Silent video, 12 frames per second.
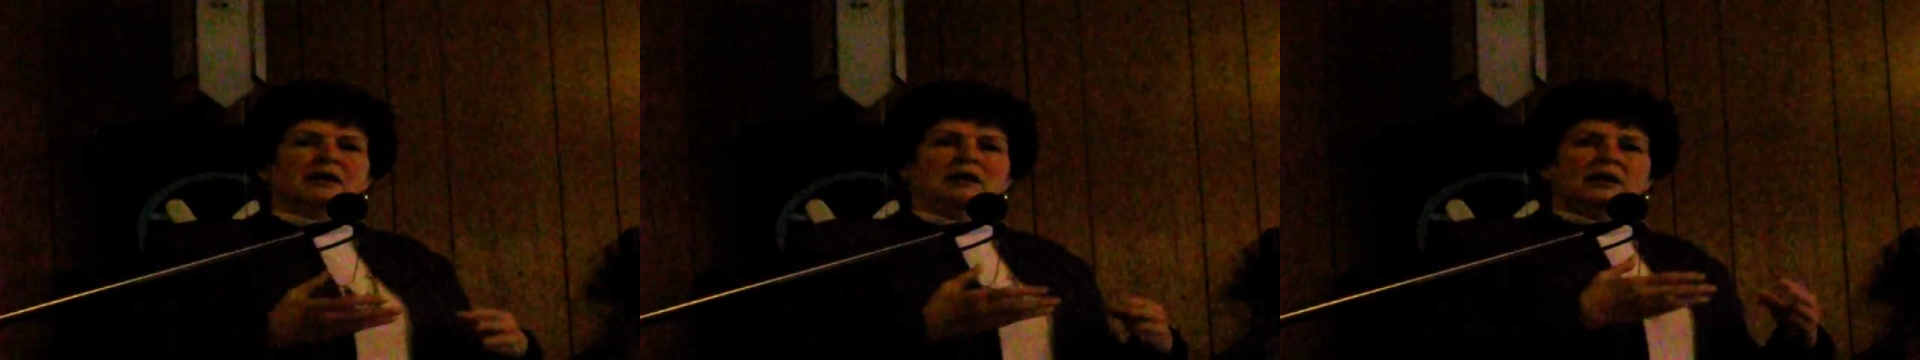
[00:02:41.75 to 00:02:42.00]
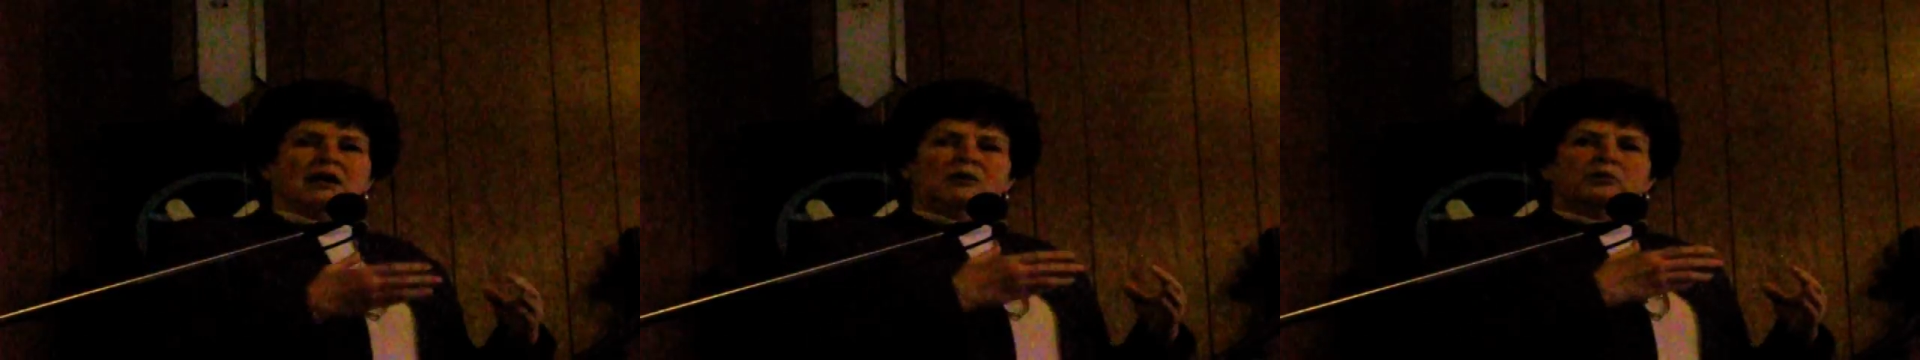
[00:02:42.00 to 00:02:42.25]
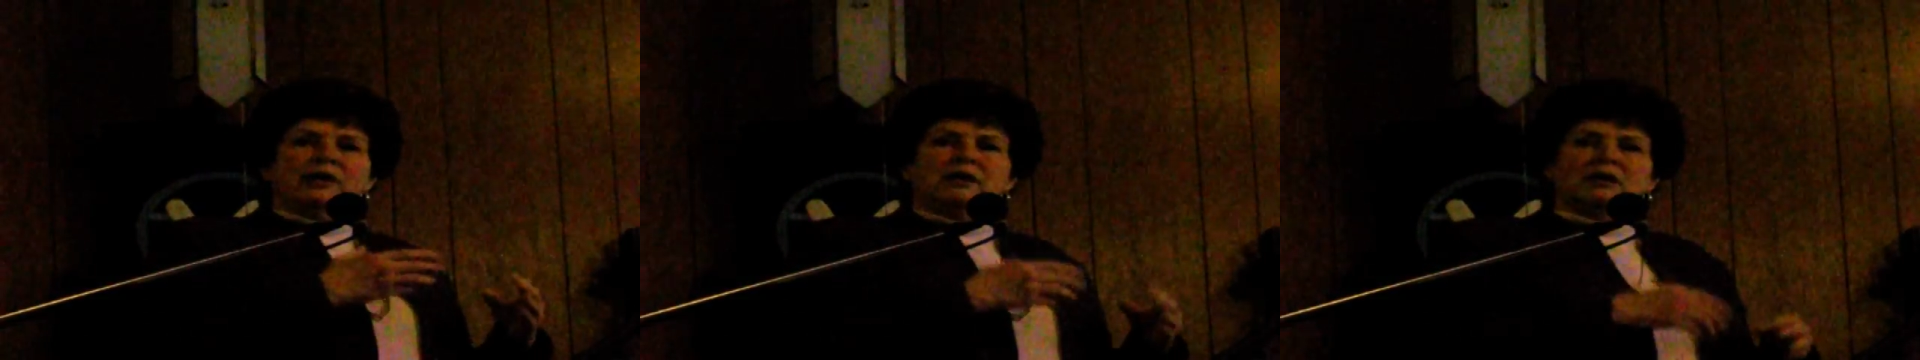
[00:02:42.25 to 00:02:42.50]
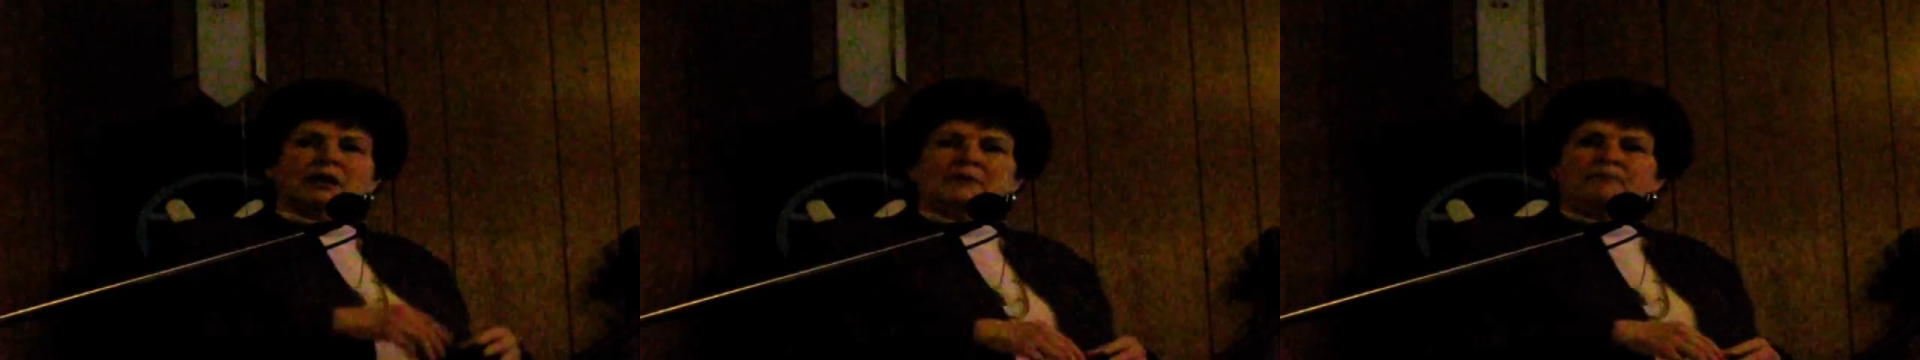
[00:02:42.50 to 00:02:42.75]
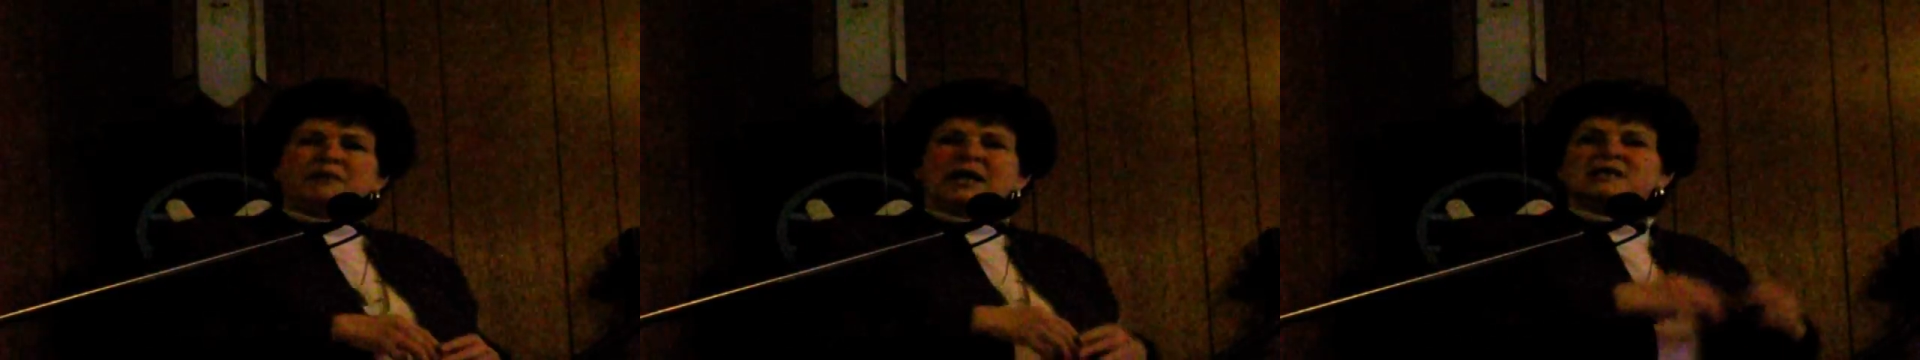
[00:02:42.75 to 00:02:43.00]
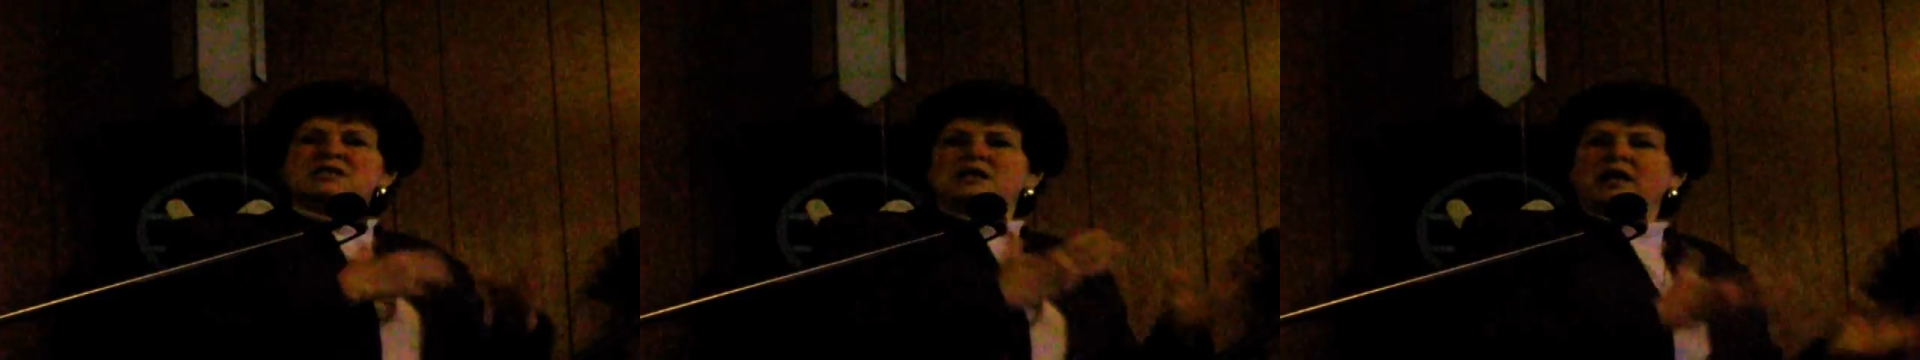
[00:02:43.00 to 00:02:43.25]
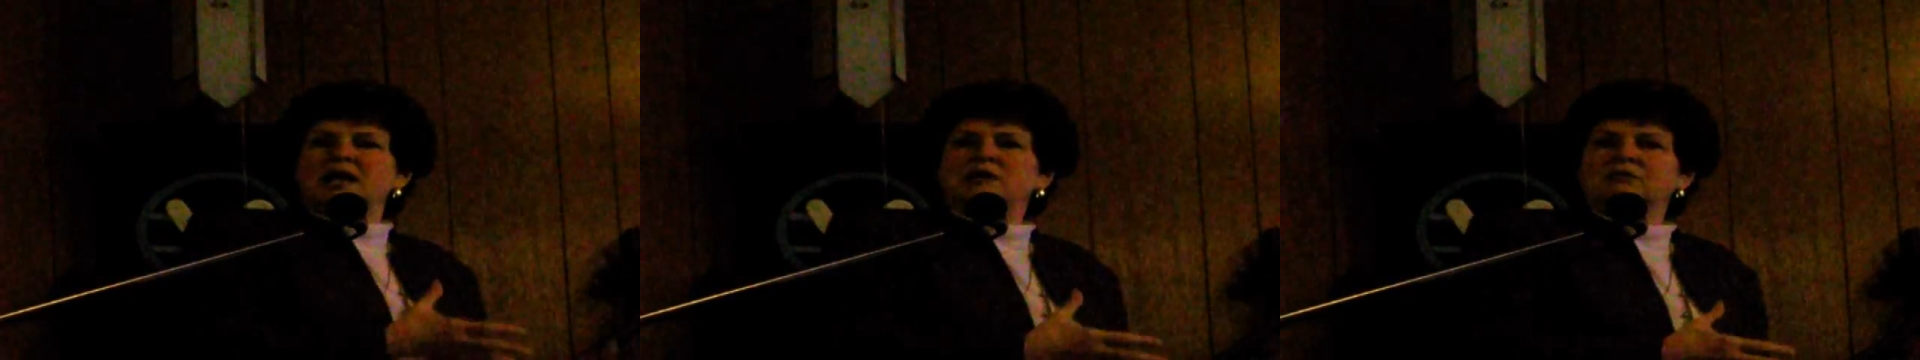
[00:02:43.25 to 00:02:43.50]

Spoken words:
you know, with a study